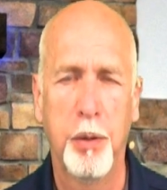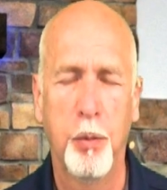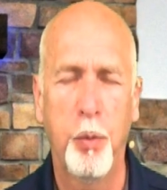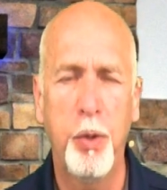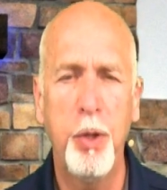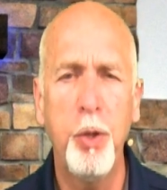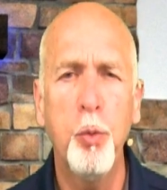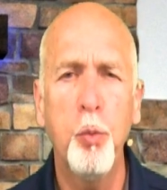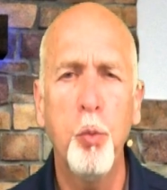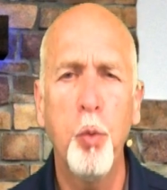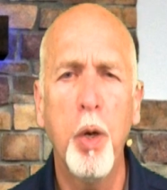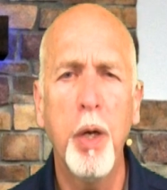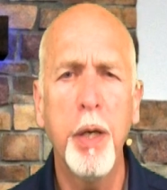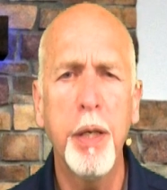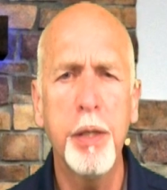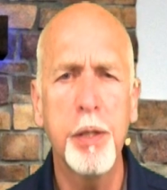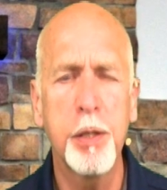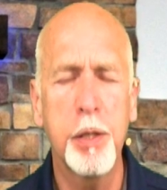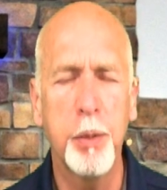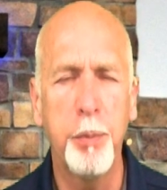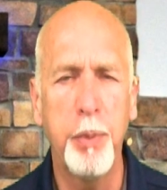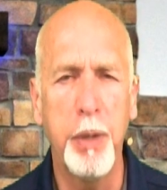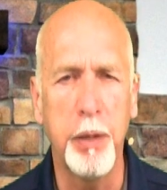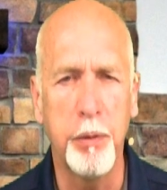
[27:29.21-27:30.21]
What do you want
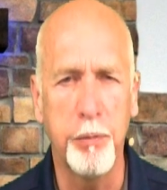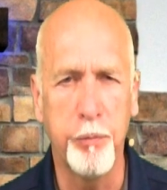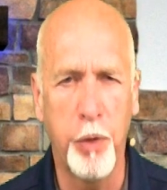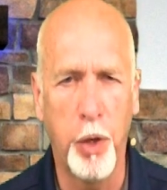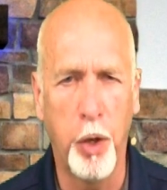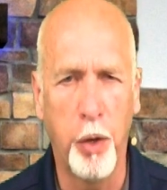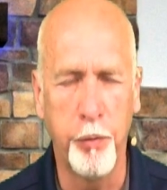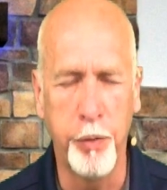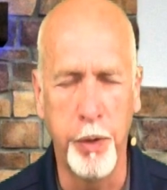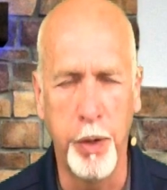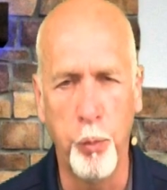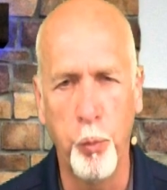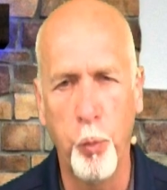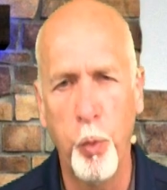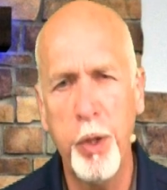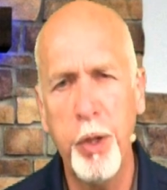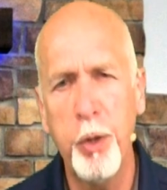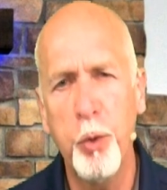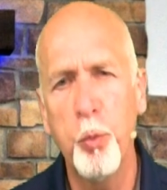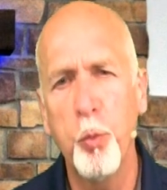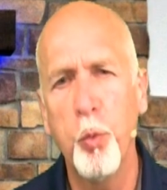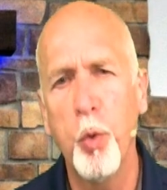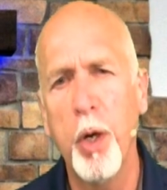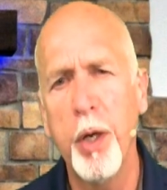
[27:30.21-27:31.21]
us to be involved in? What
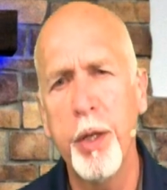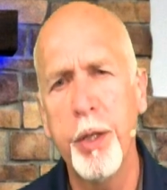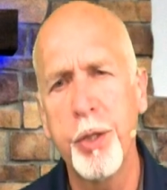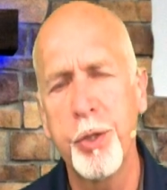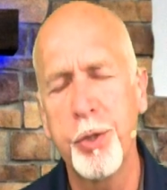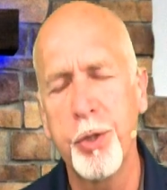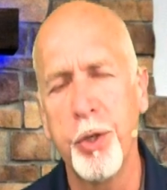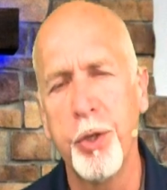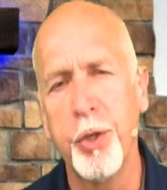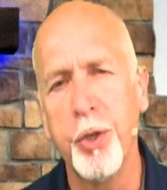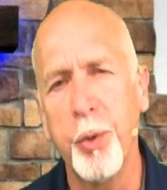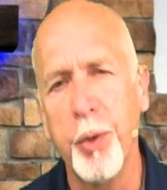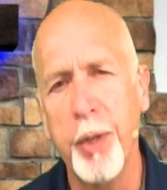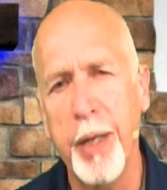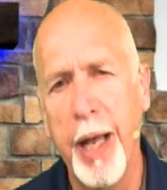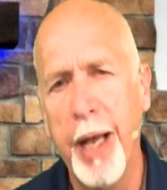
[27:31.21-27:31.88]
do you want us to do?